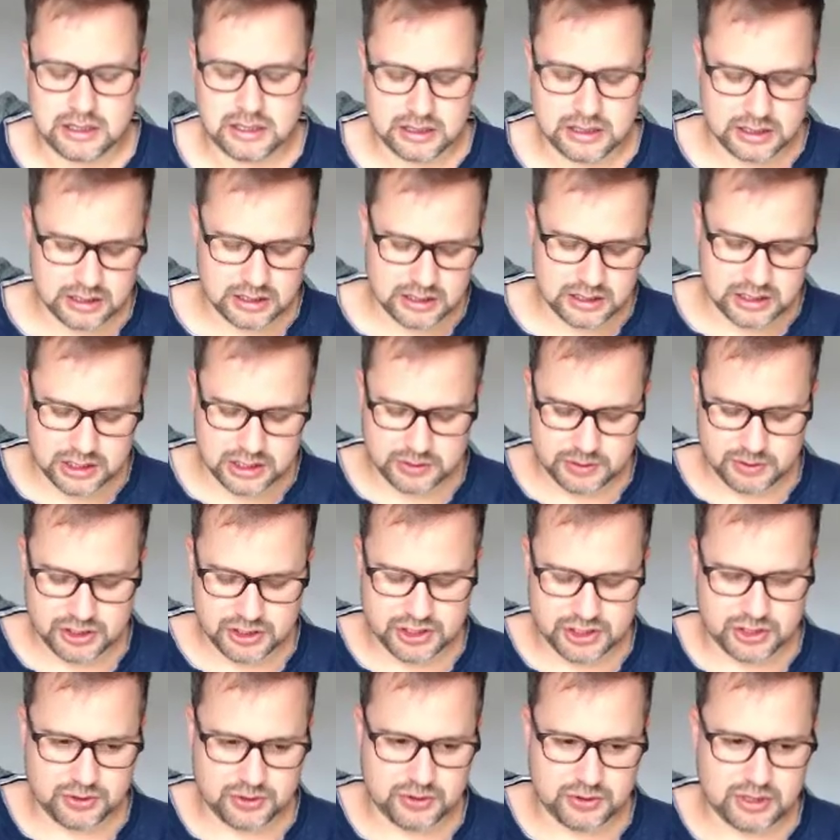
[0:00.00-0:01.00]
So we
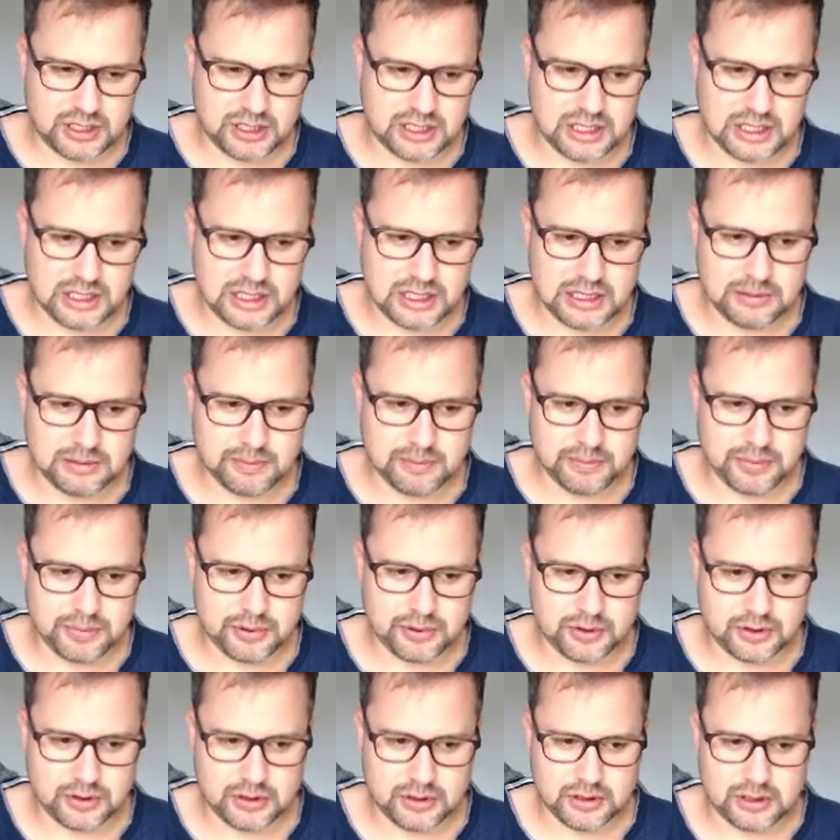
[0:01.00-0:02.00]
do
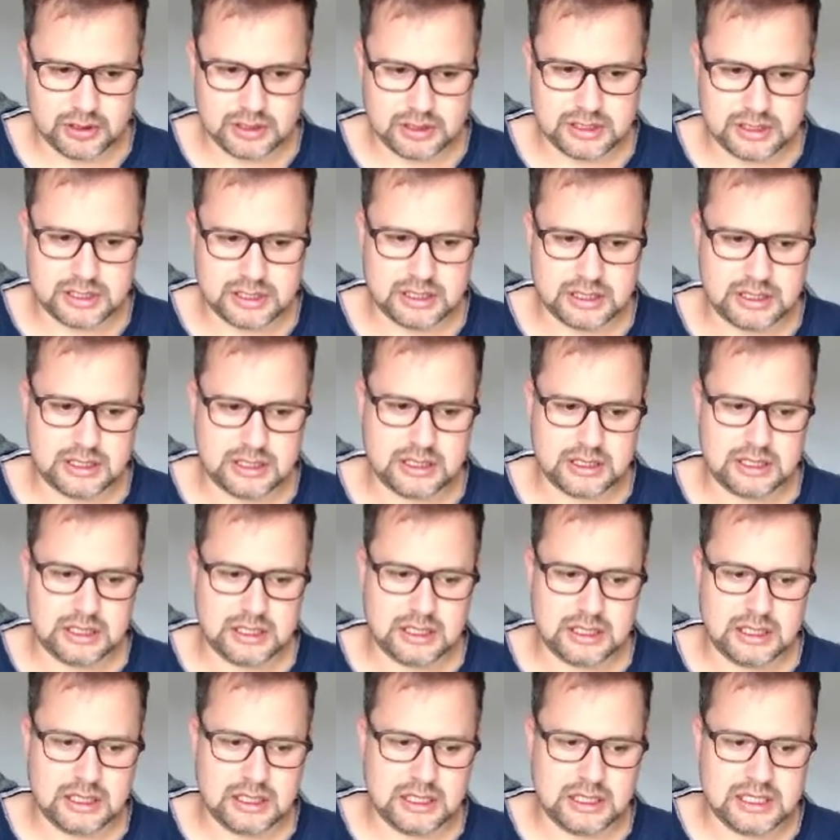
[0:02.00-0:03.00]
import
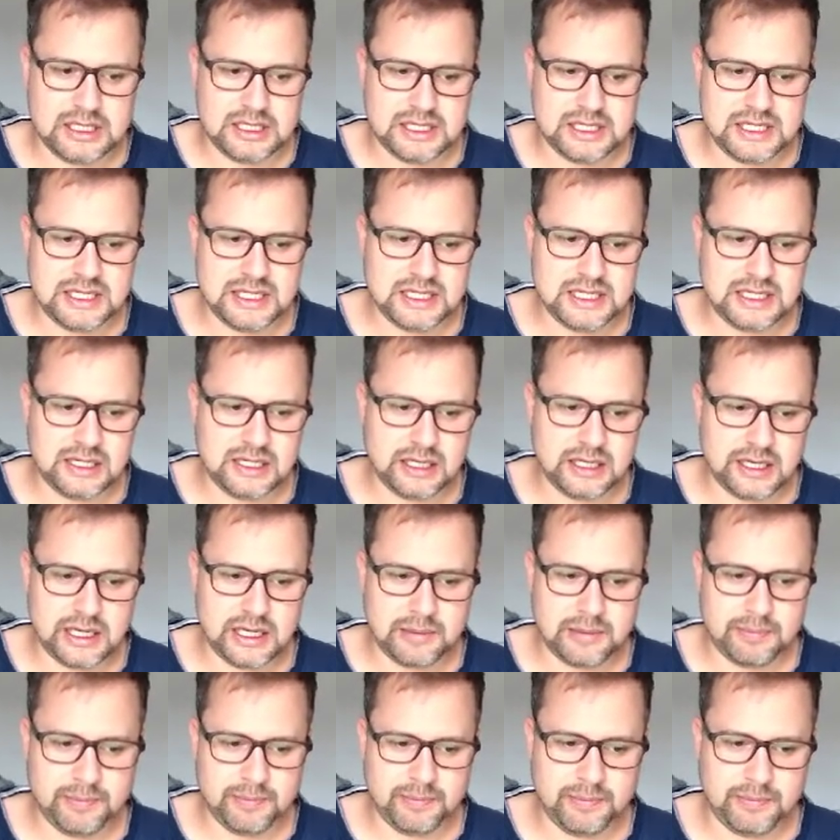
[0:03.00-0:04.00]

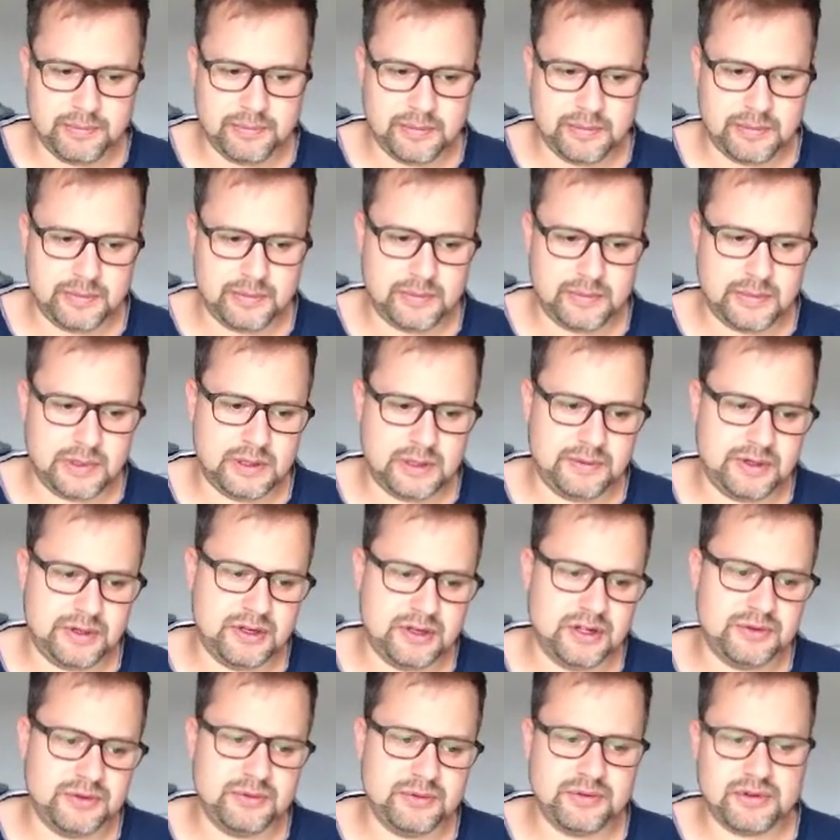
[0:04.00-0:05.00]
delim,
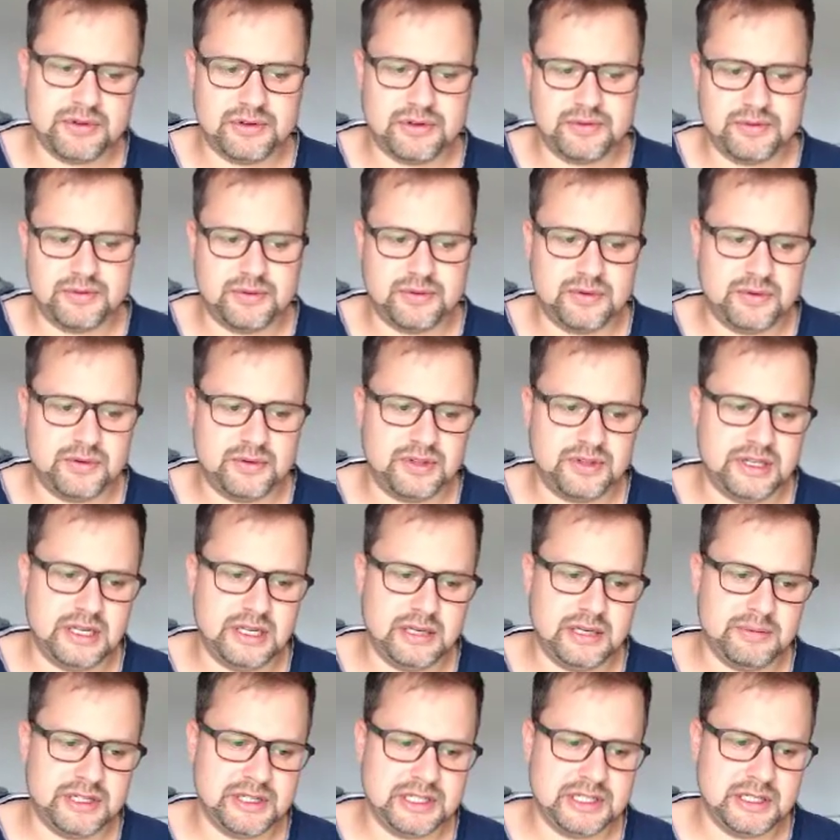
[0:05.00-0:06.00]
good,
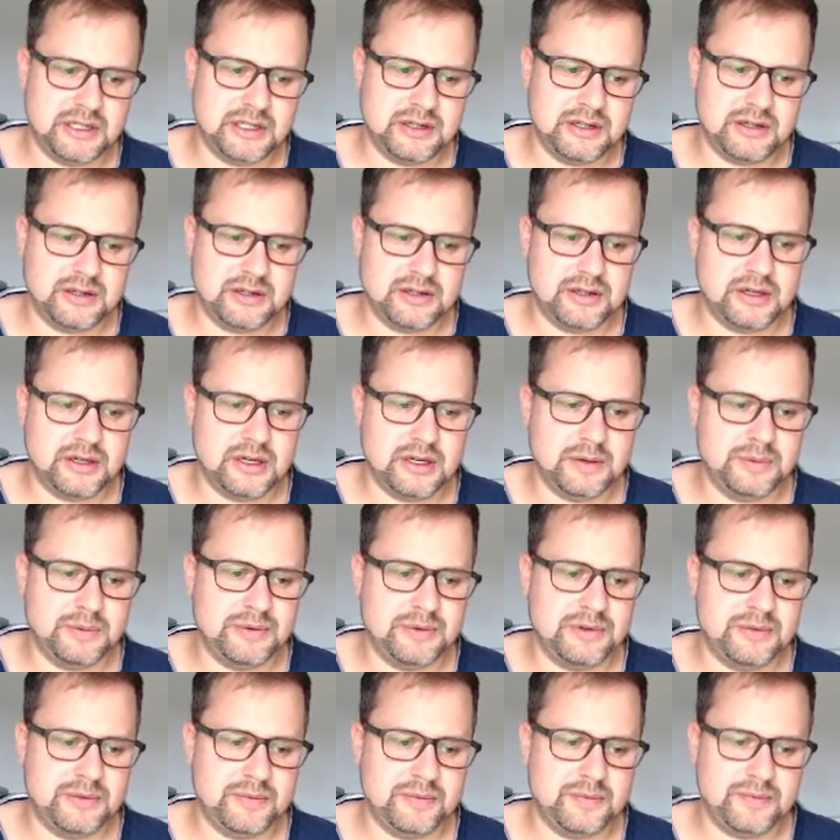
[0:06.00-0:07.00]
delimited,
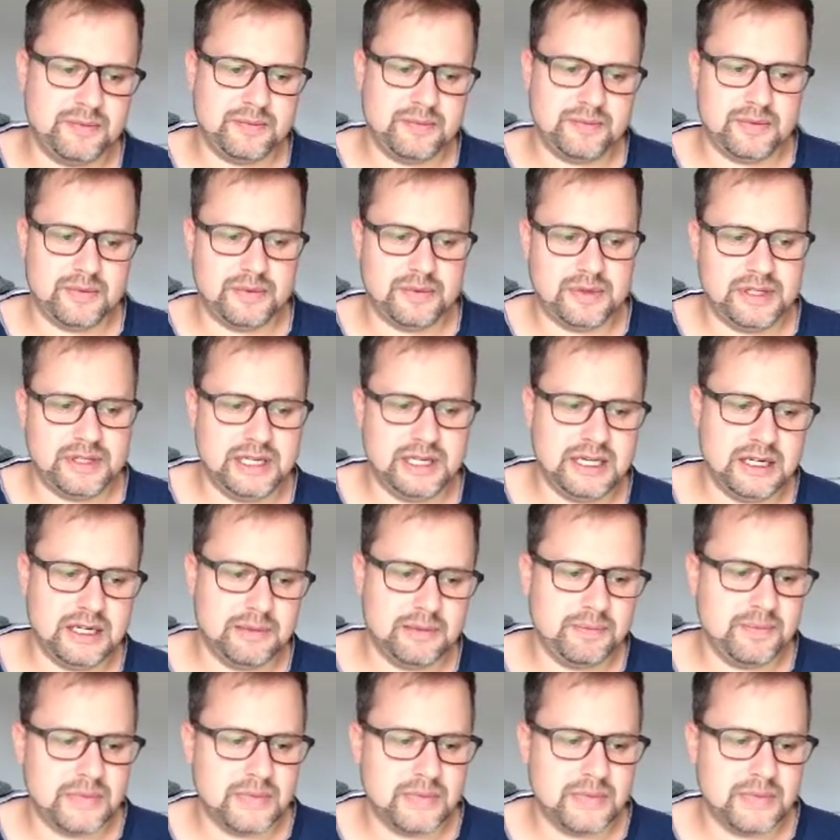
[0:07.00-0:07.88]
delim.